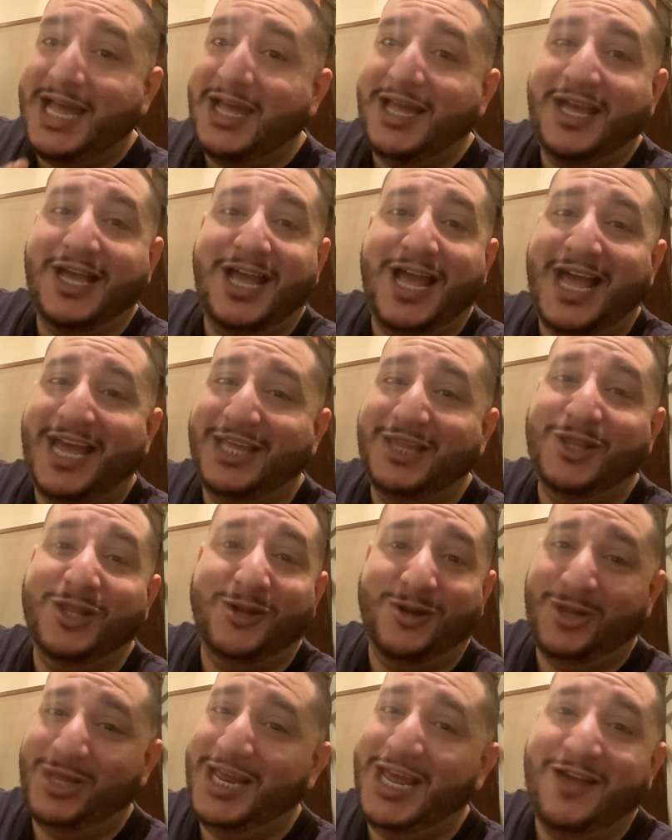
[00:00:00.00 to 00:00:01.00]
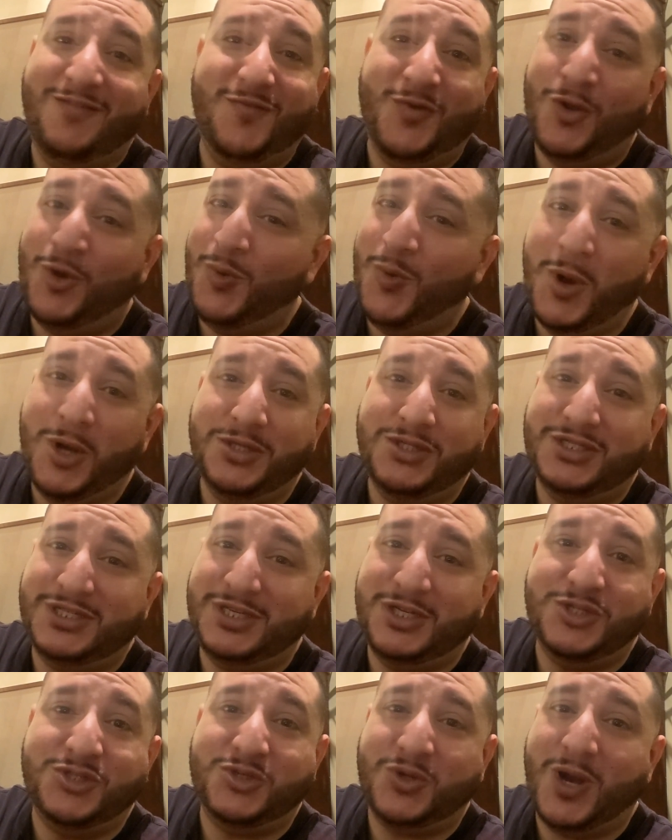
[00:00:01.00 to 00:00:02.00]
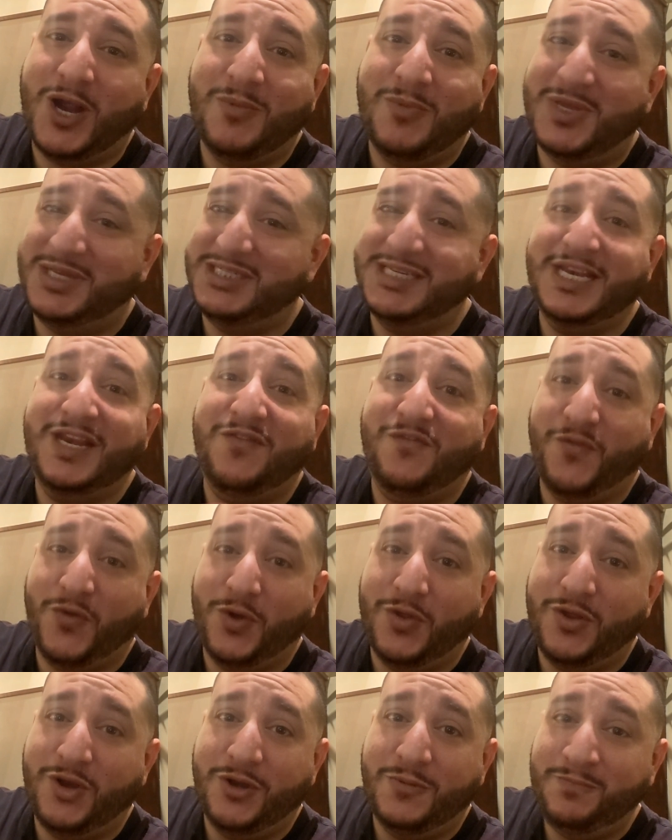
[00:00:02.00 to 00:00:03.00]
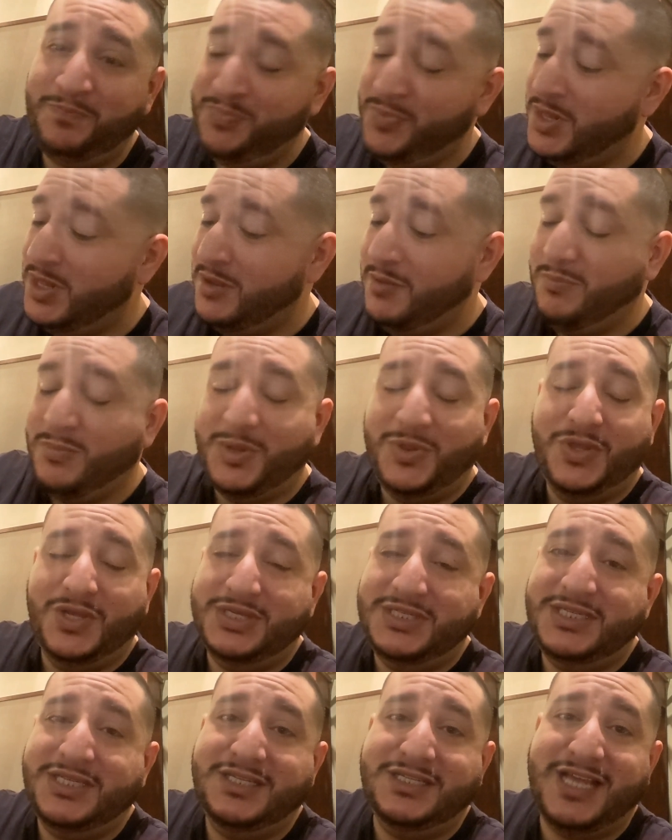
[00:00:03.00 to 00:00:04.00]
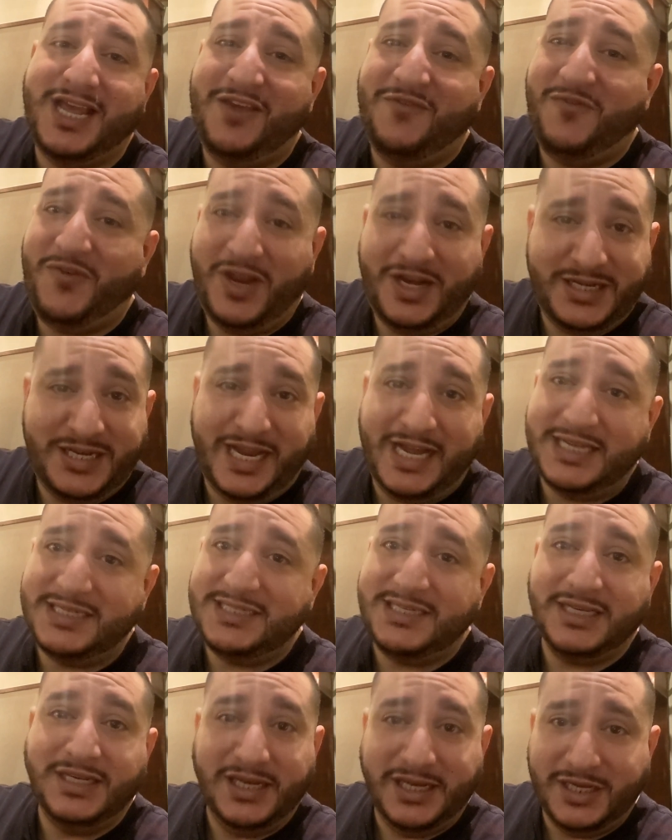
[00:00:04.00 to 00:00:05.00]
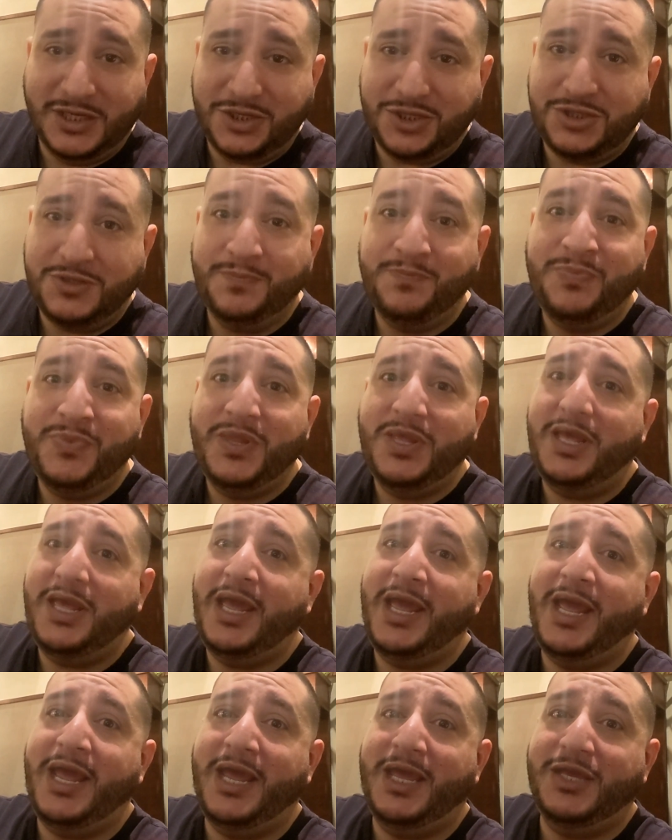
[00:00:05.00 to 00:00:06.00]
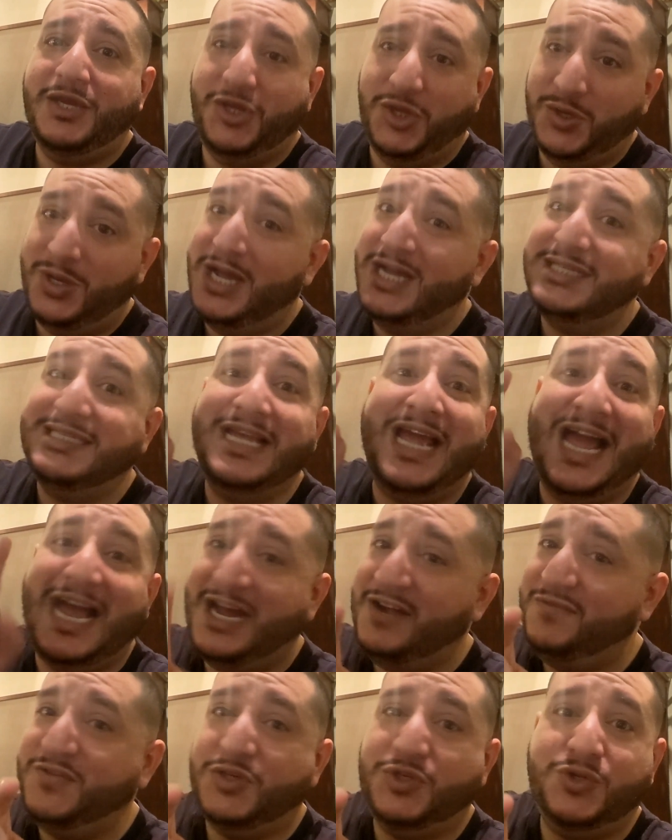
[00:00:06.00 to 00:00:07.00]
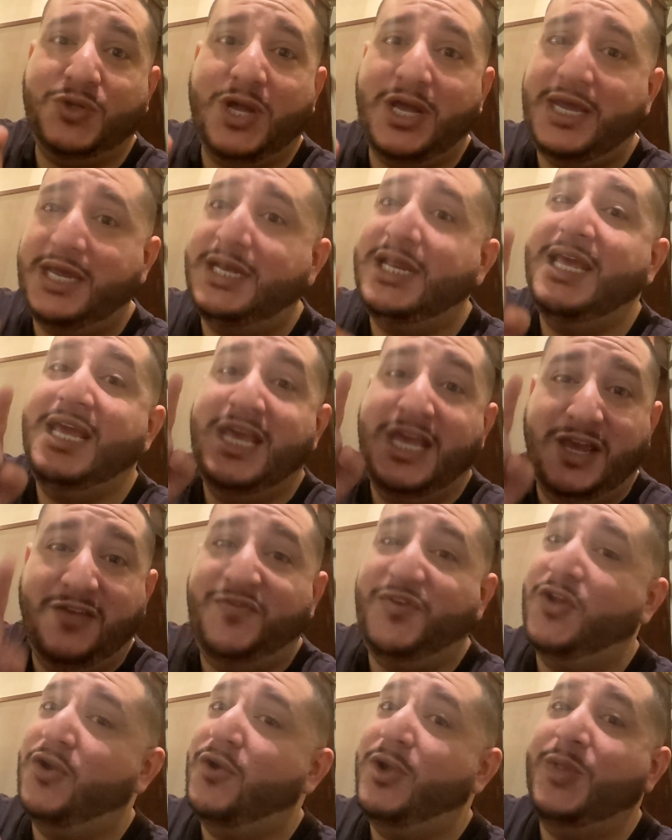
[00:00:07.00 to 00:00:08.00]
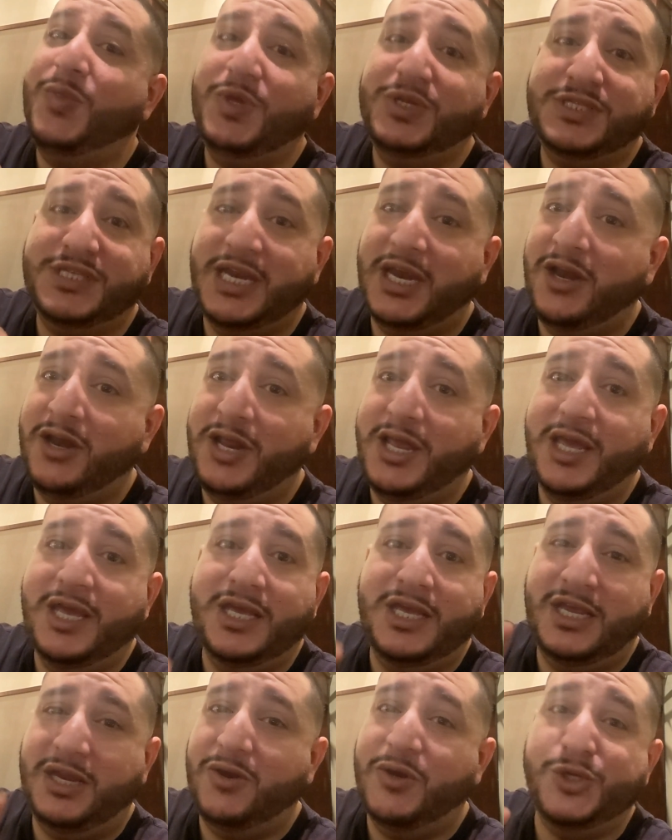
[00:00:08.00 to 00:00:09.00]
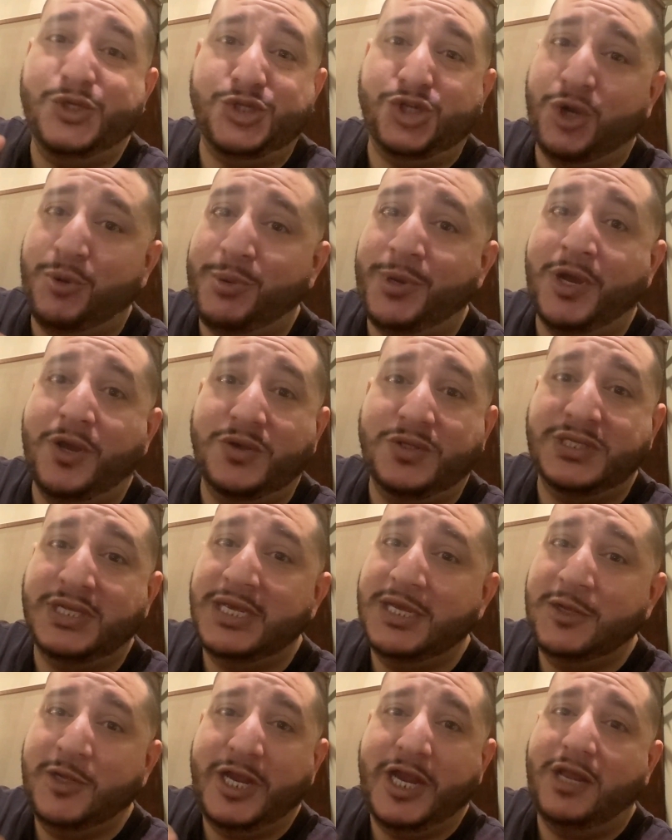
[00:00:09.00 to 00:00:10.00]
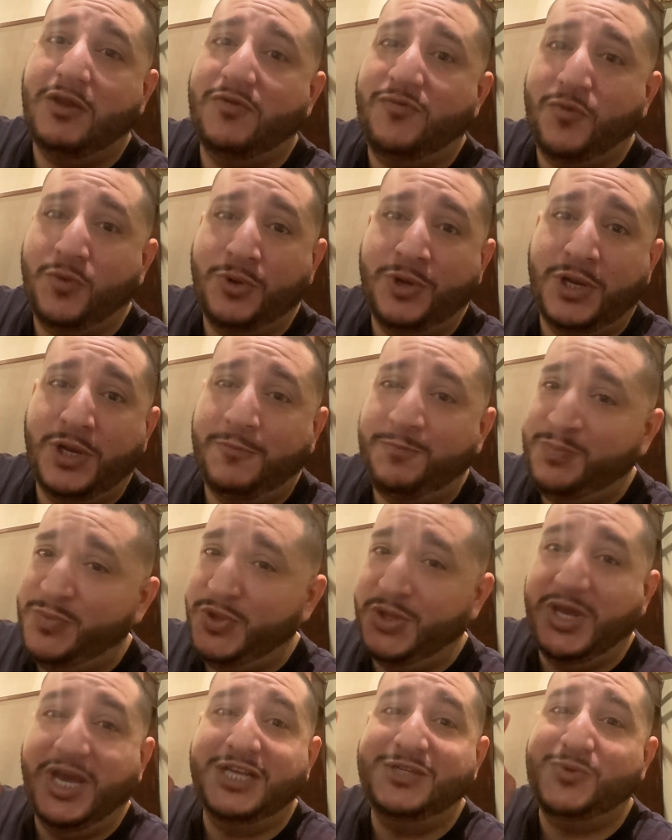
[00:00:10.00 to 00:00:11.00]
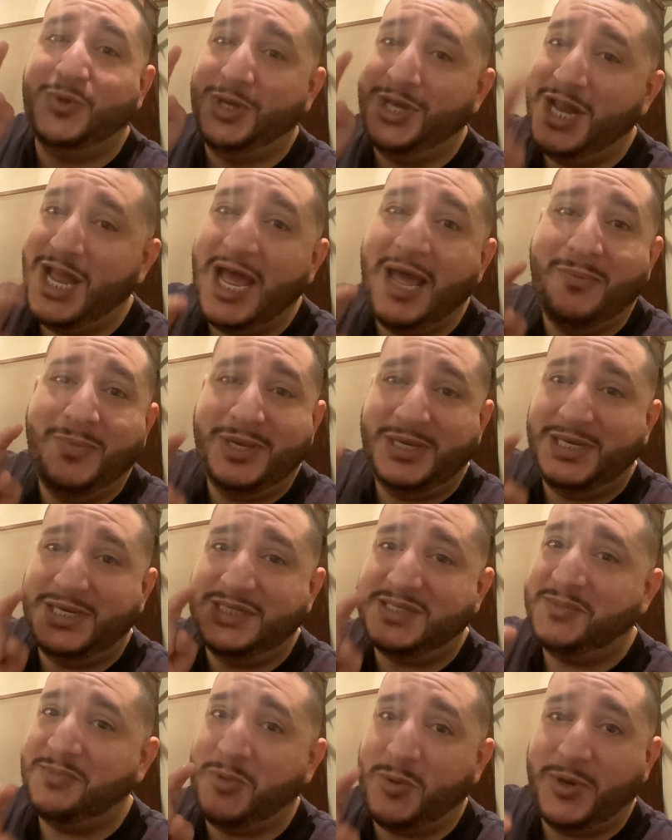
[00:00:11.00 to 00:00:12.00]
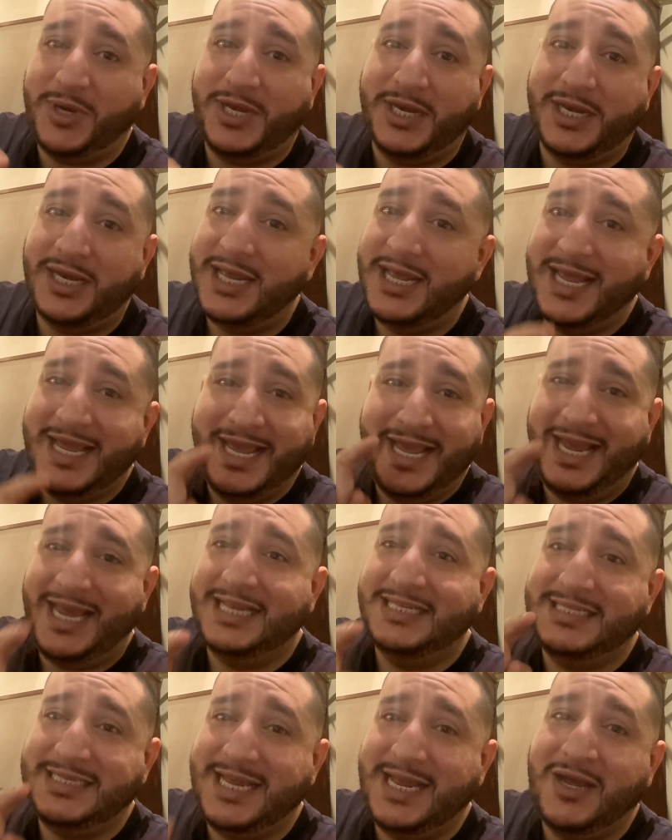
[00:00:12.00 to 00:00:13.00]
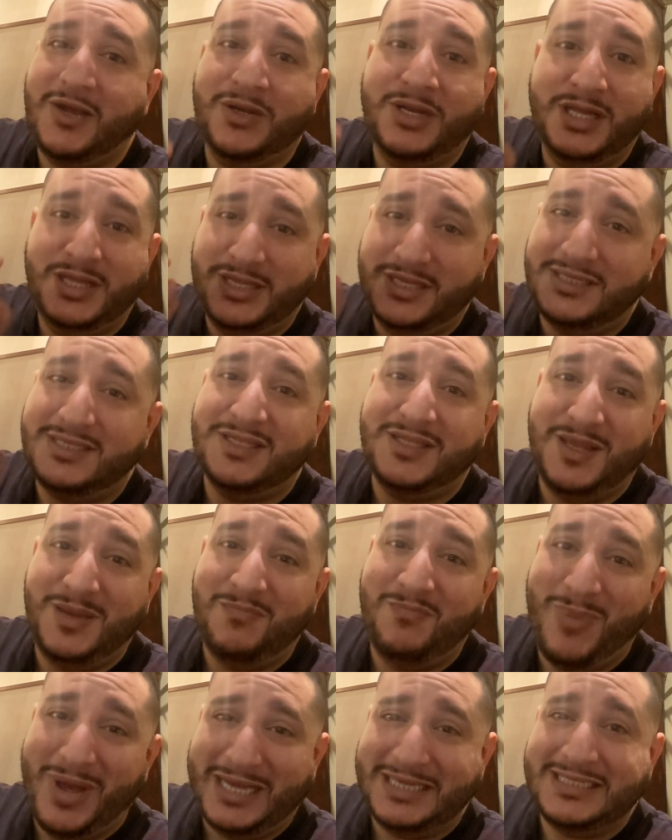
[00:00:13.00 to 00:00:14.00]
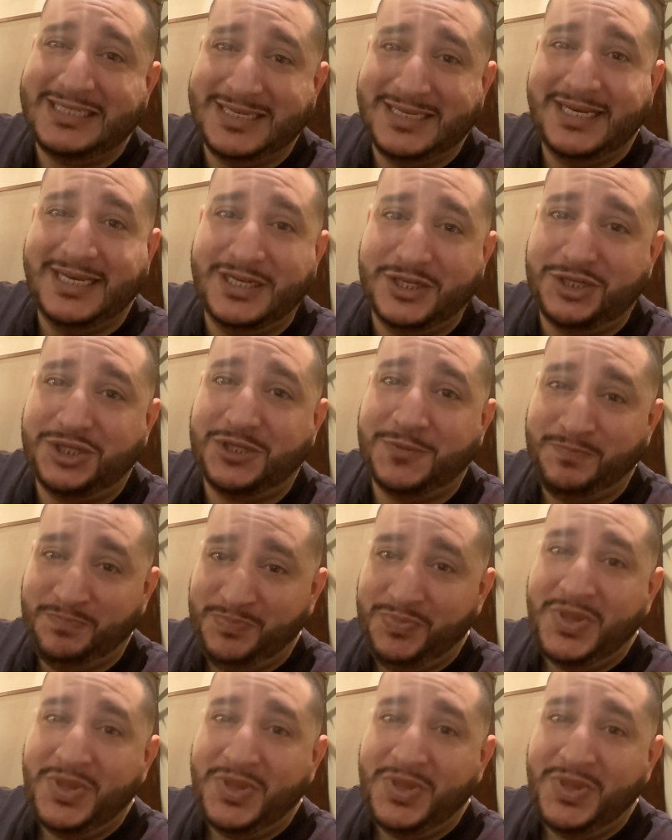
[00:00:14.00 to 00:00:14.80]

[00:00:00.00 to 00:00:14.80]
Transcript: I literally have no words to describe this any further, but this is a fantastic dish, and you guys have to try it if you're in this area here in Sherman Oaks, California. You guys will not be disappointed. Hands down, this is the best dish